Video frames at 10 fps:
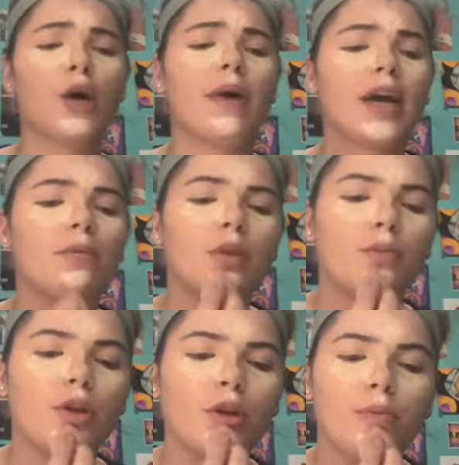back in with the
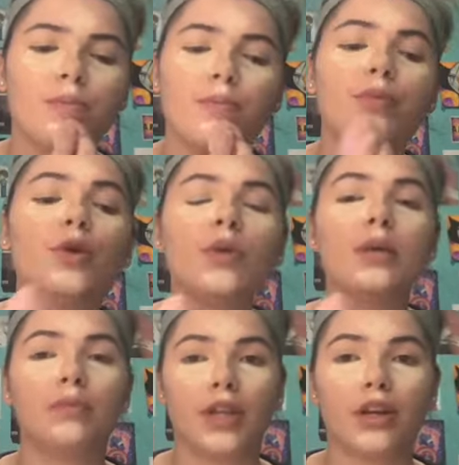beauty, beauty
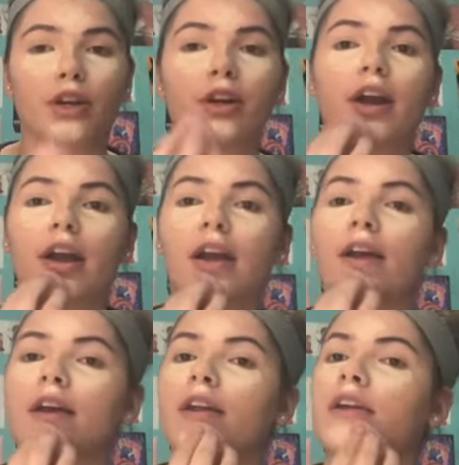blender
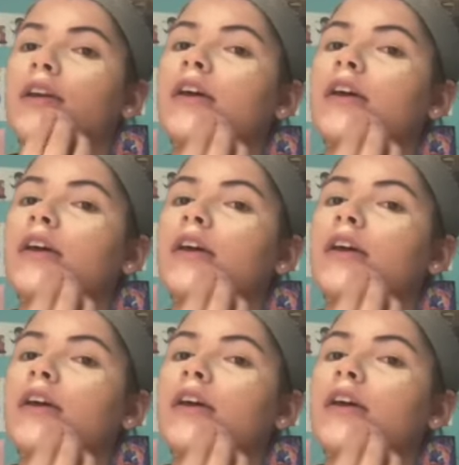and